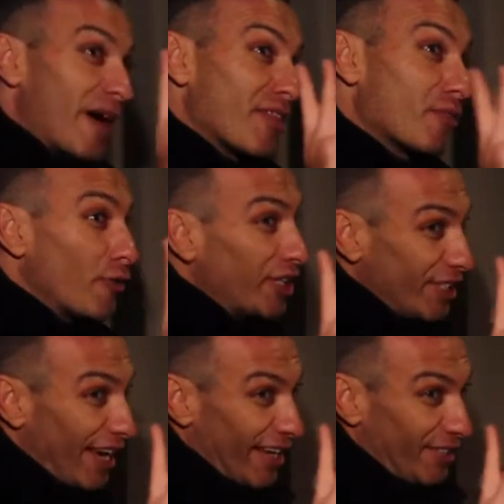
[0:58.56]
about 3
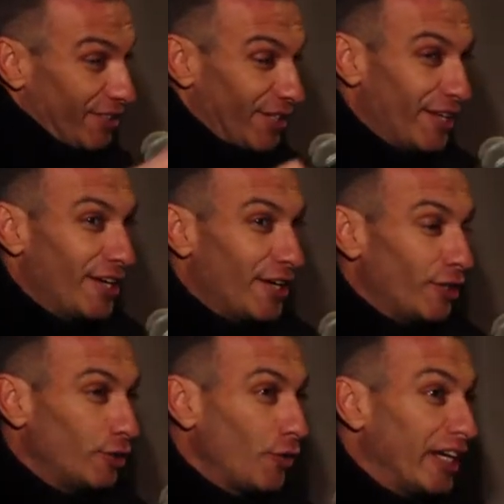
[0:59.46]
seconds
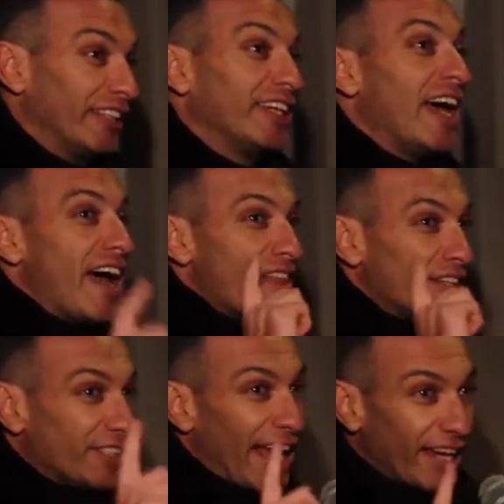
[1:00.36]
to eat it. The
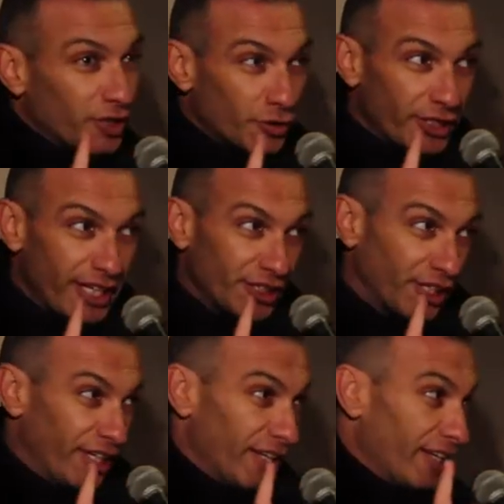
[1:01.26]
second
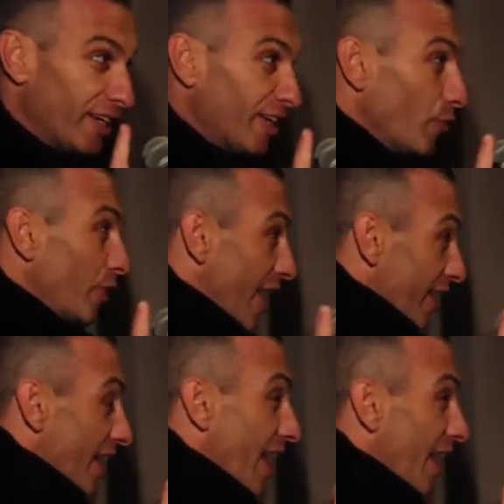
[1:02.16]
tradition we had
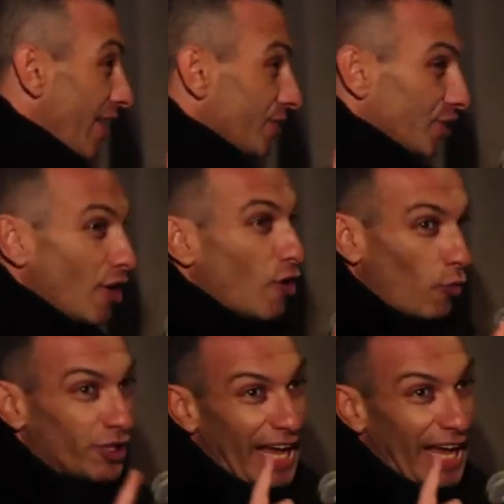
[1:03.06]
in our house was